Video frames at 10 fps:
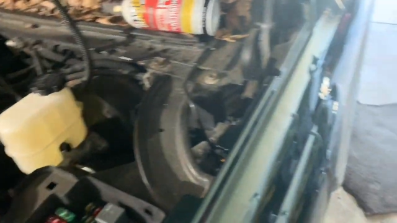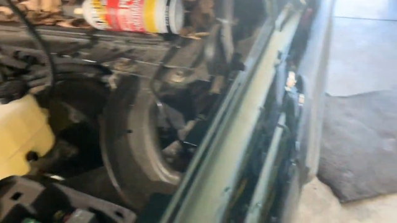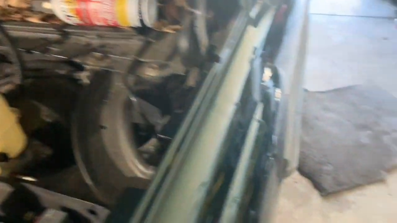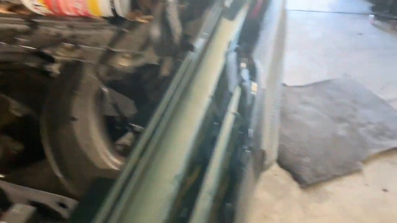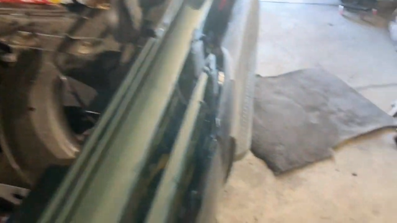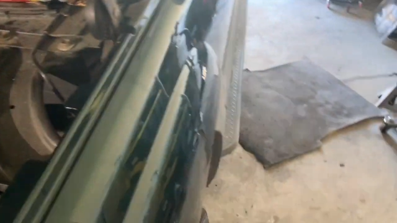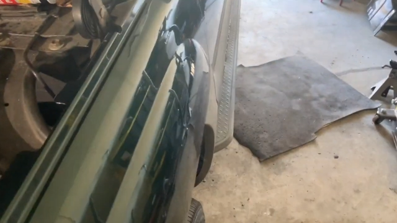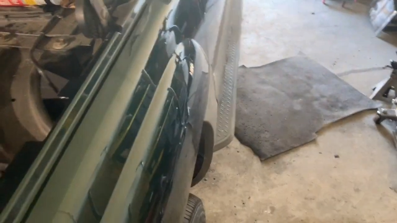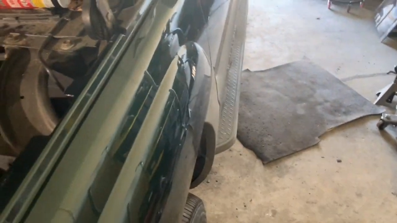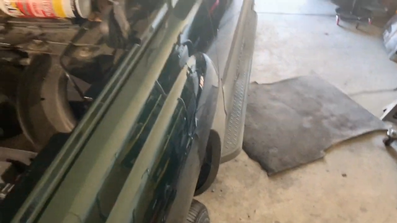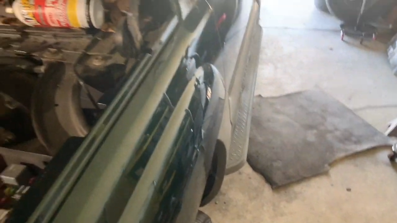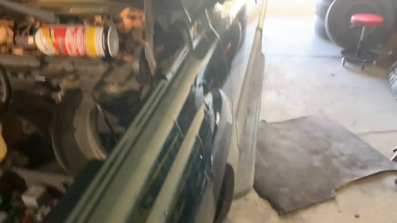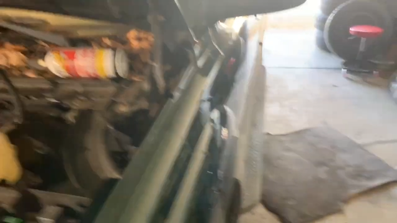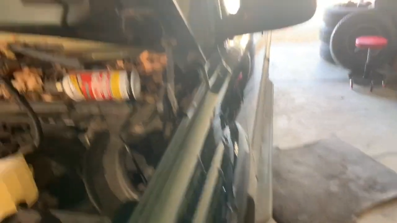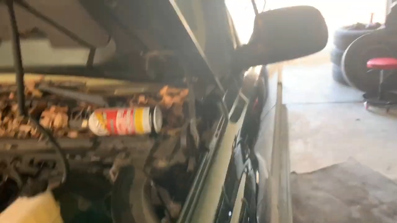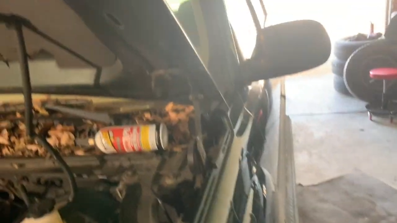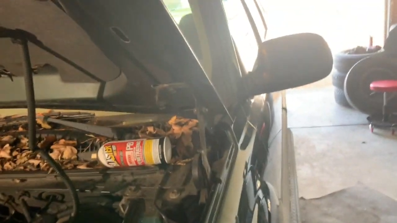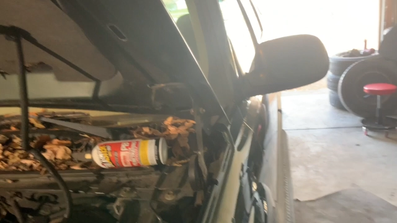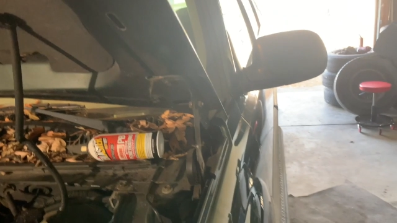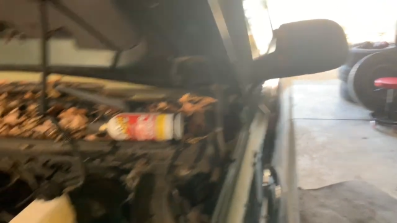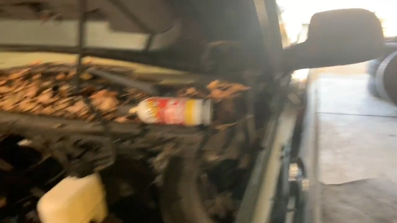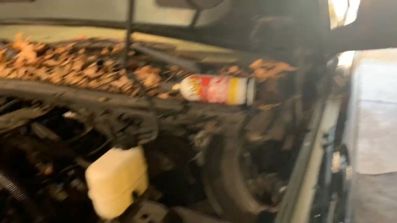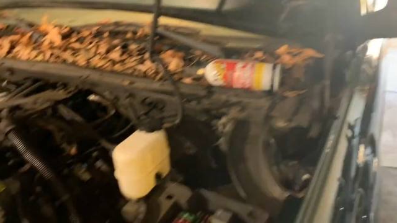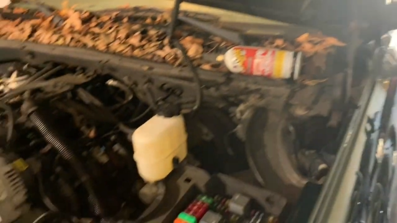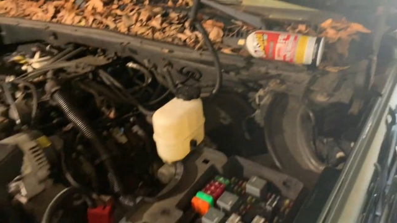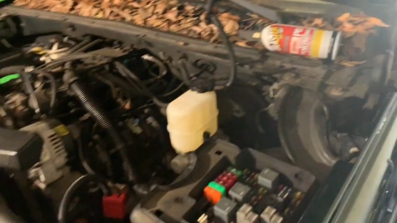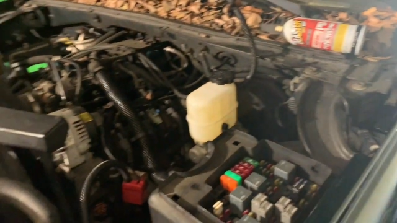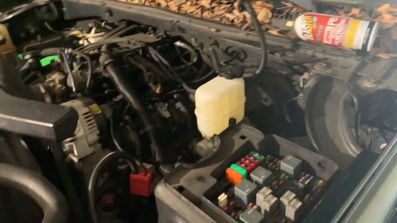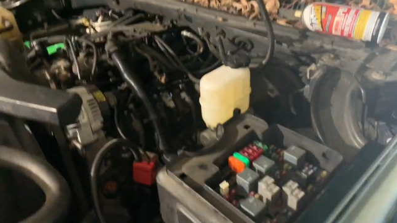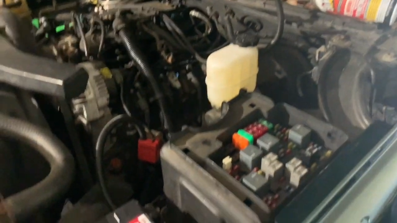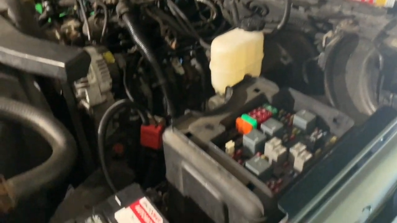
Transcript: (no speaker visible)